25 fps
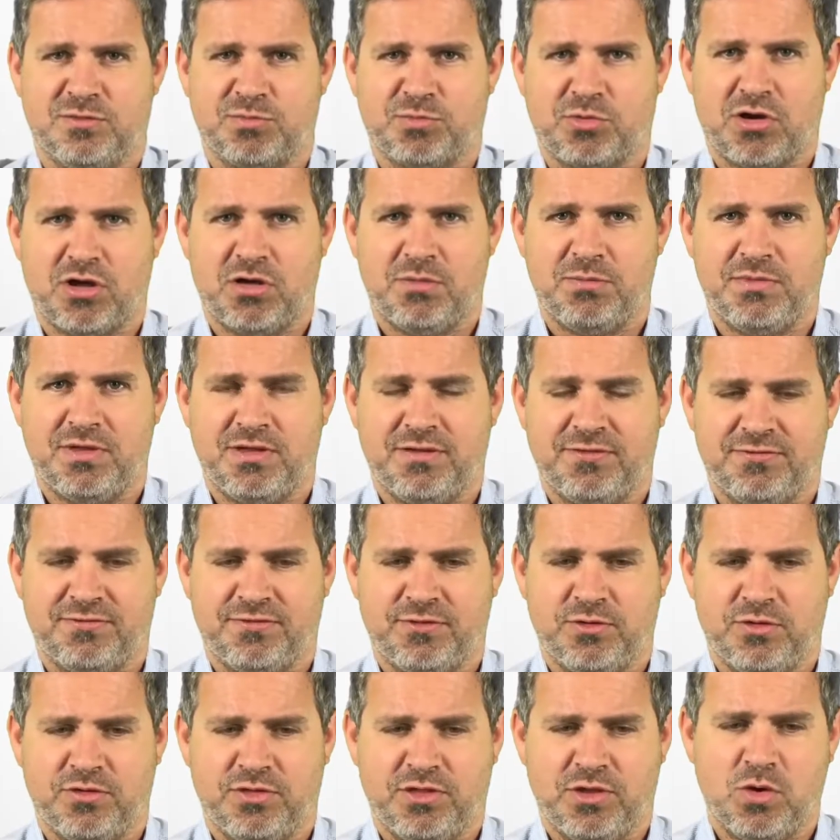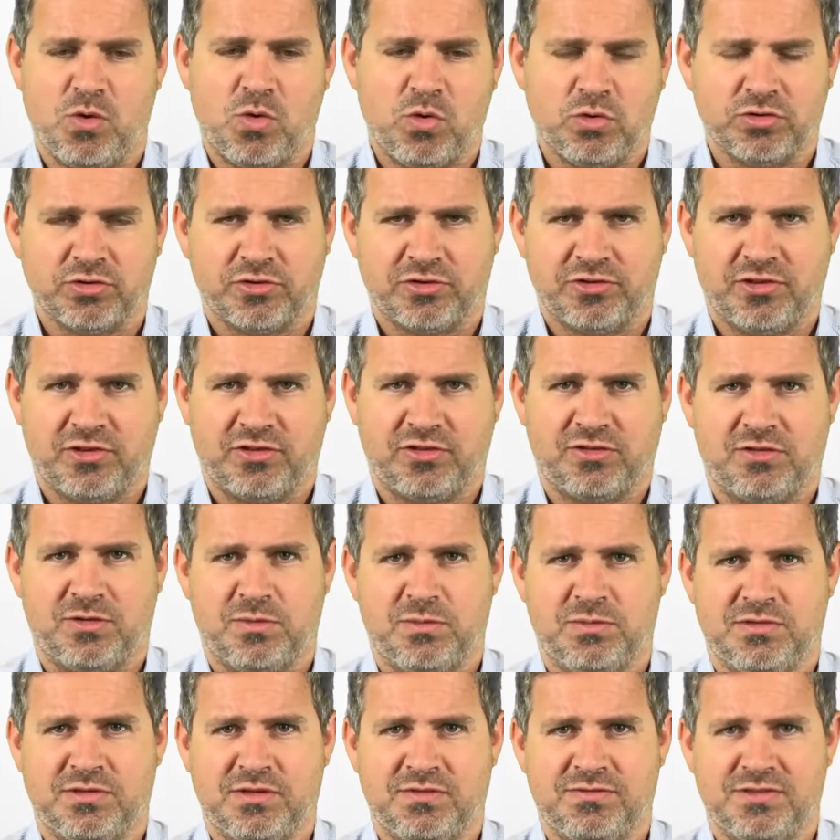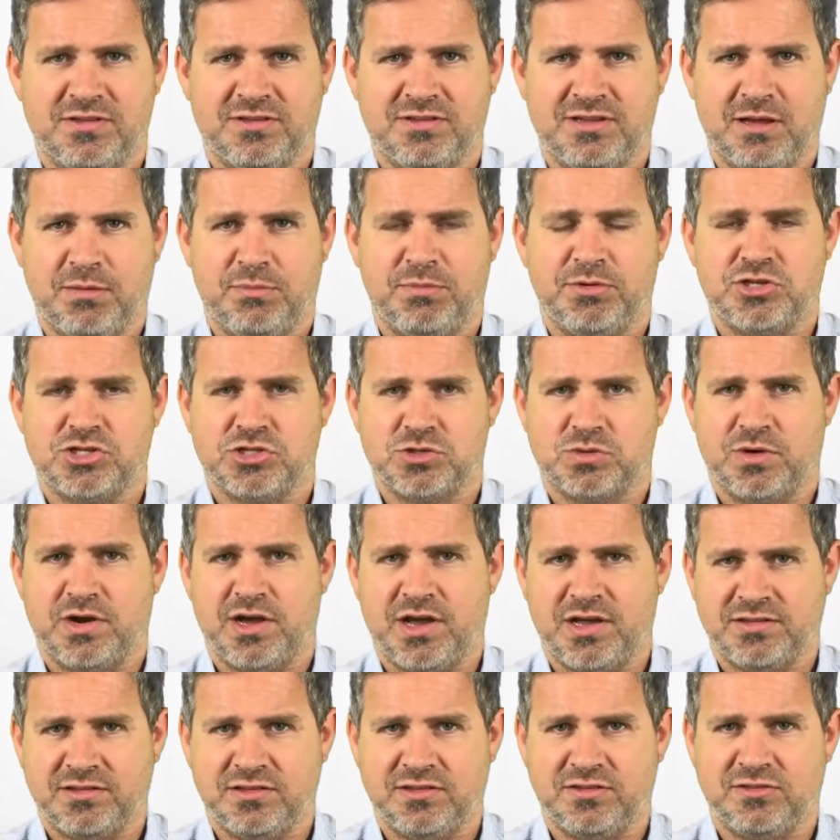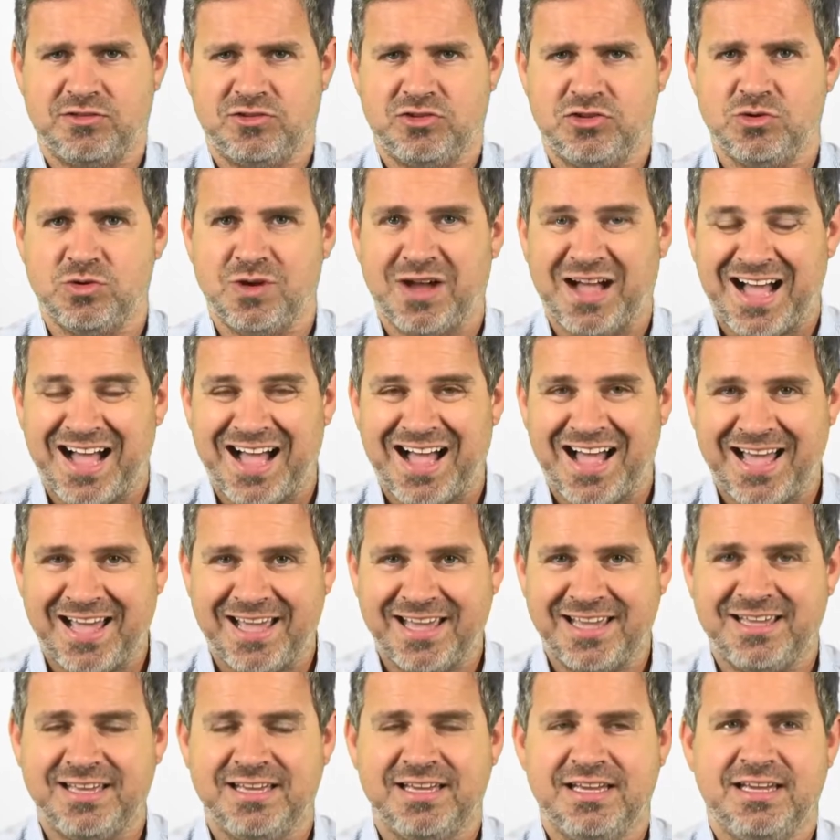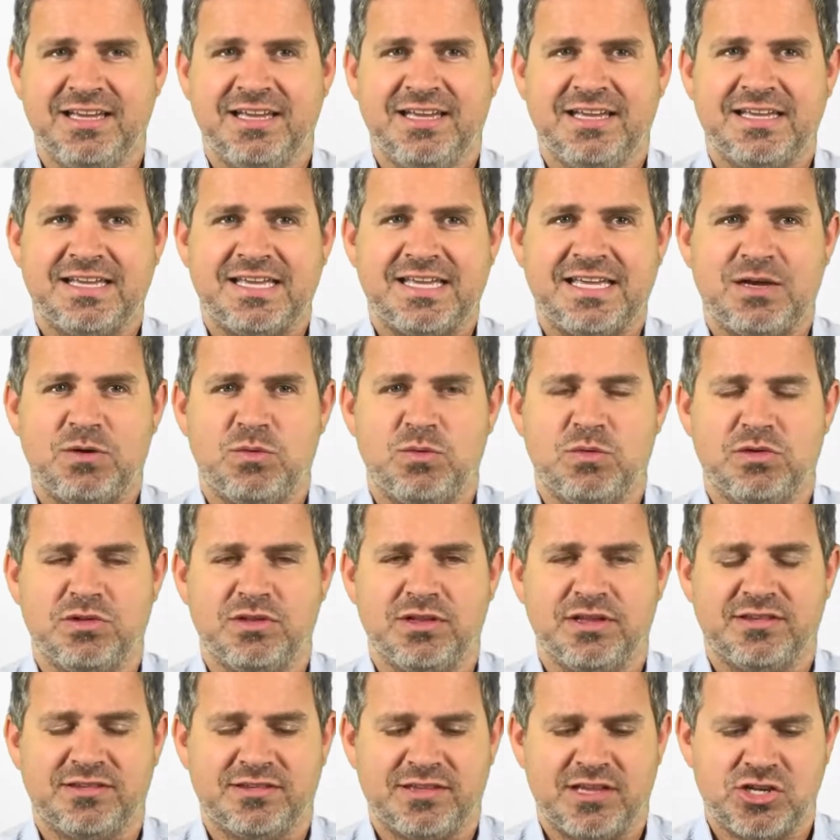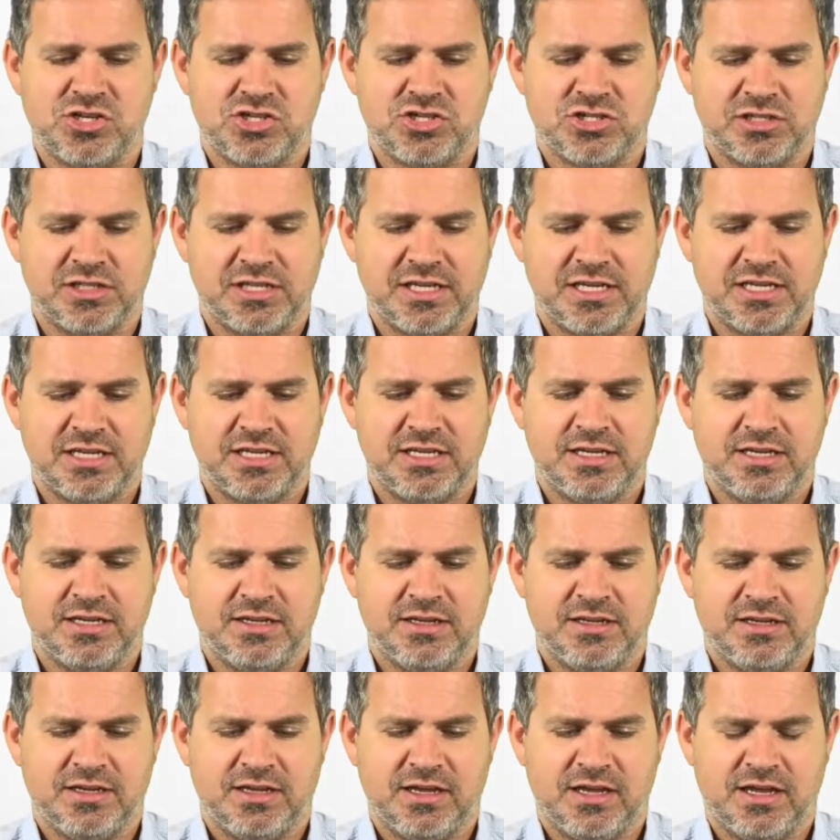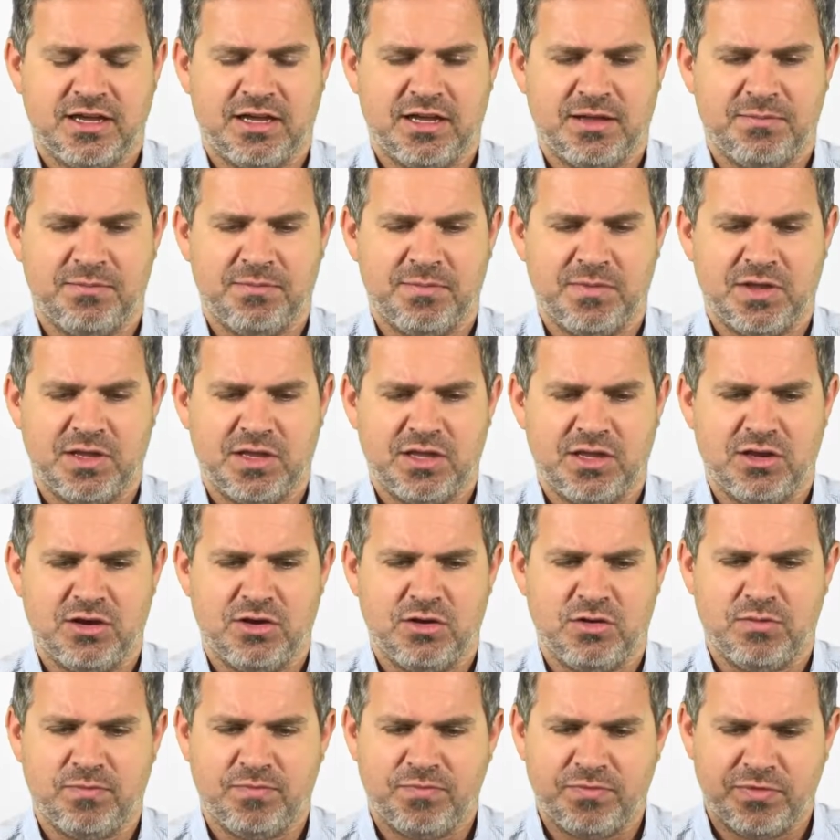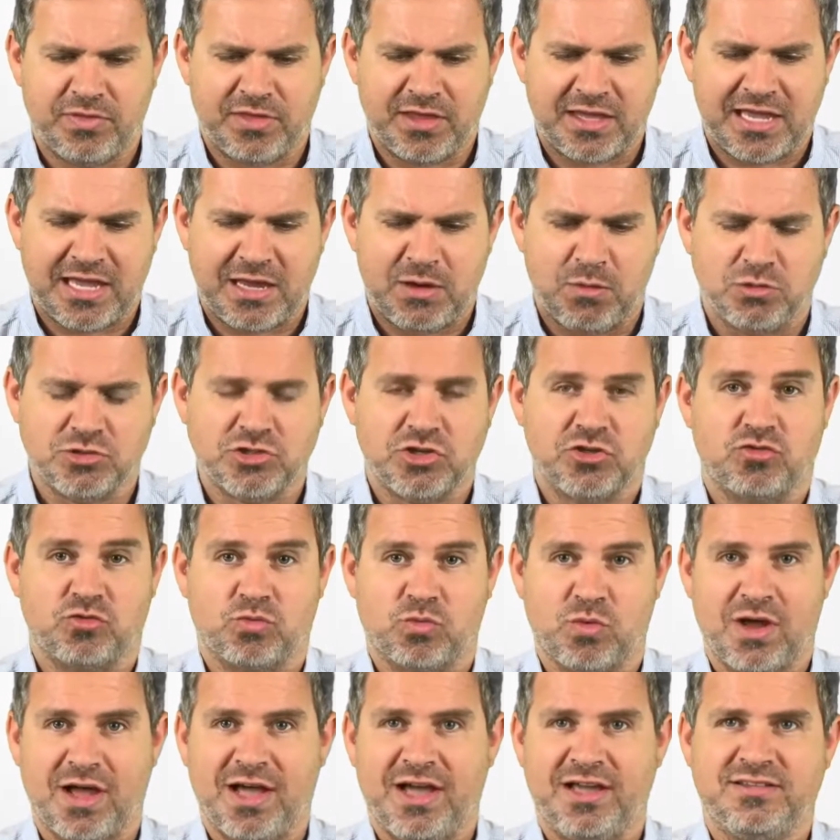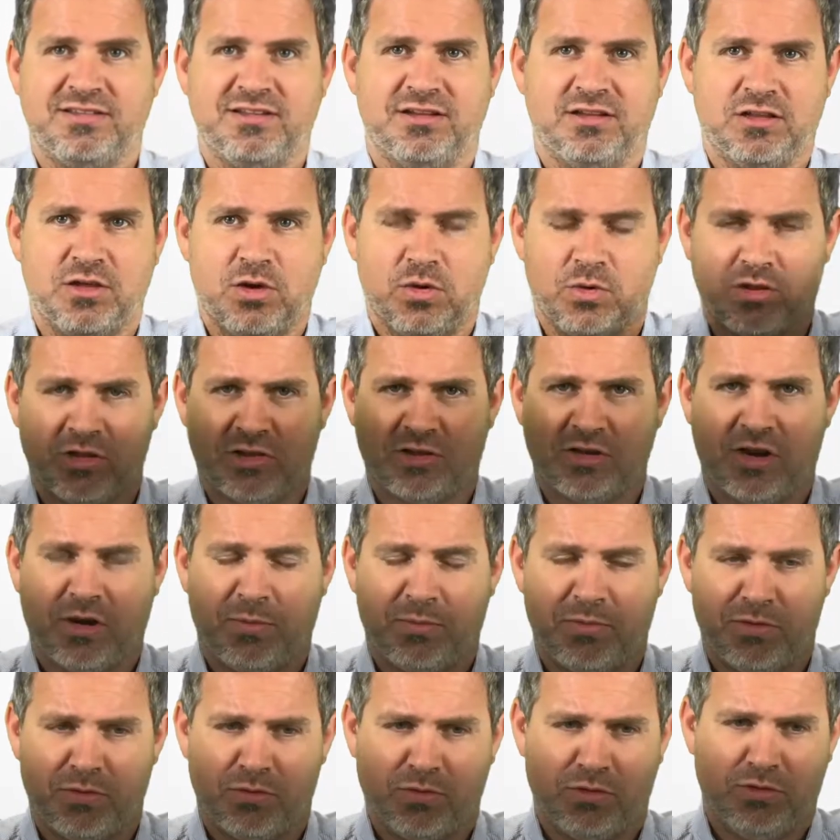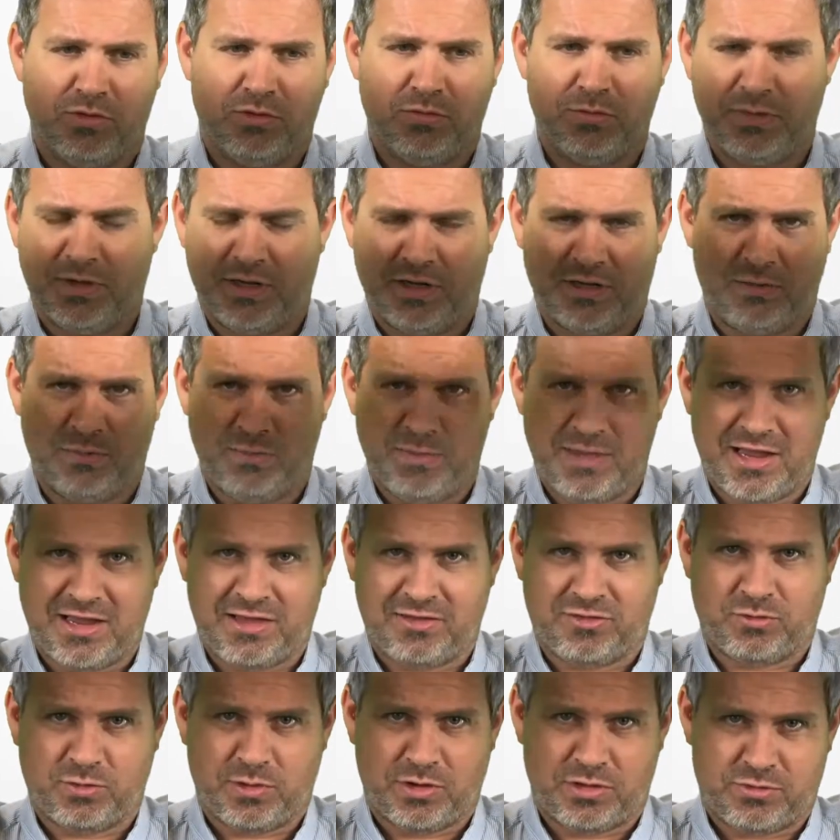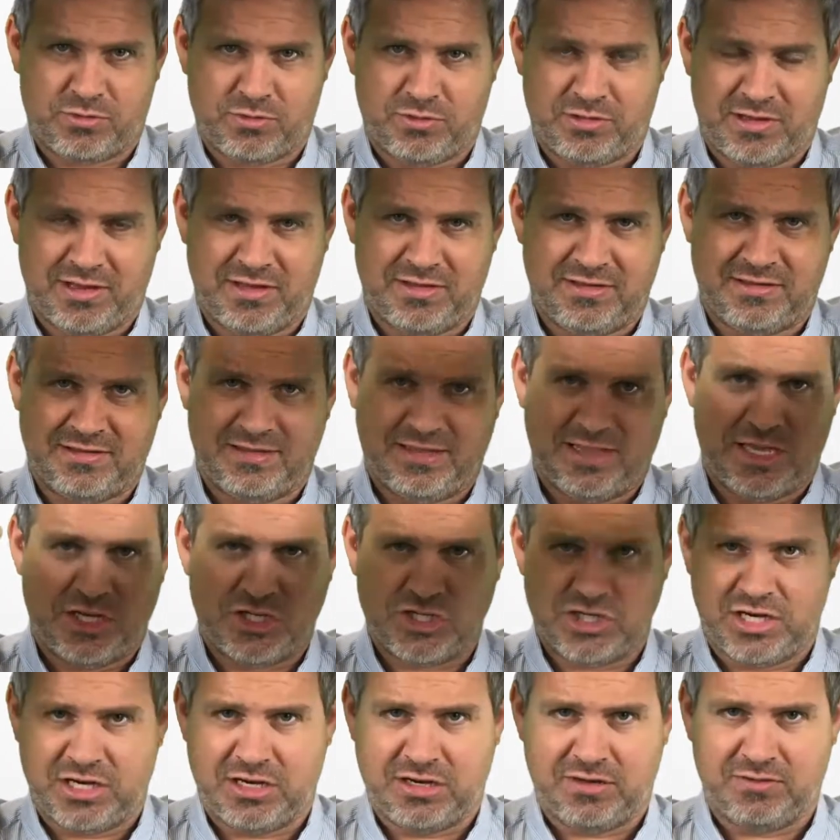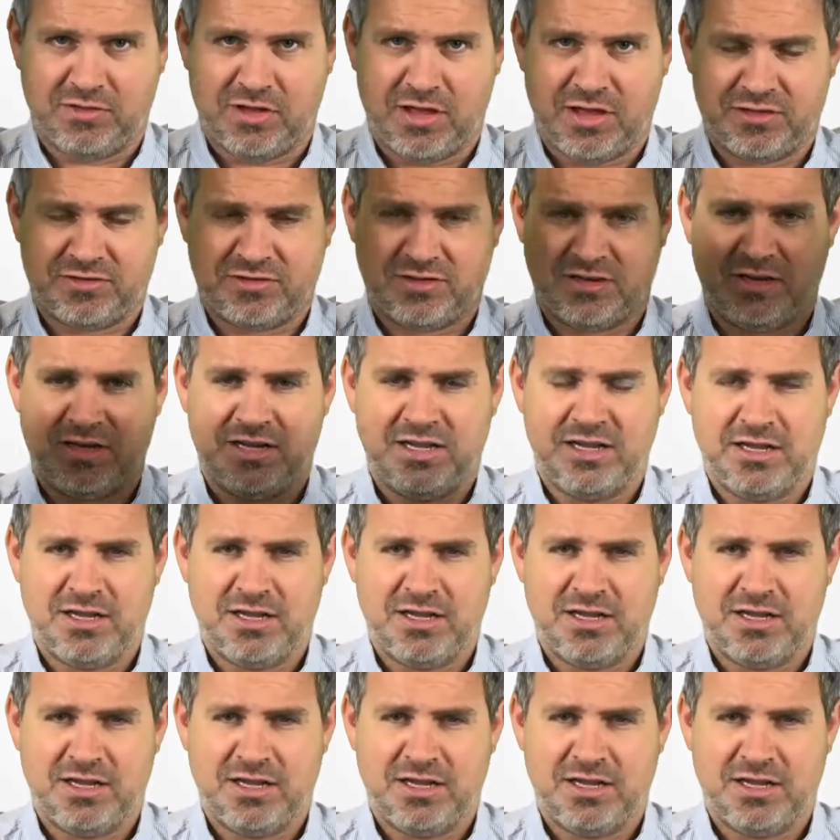problem if the older systems, if the temperature rise is too high, it will essentially, the heat will just rise. It'll go to the top of the room. It'll make its way through the insulation, and you've lost it.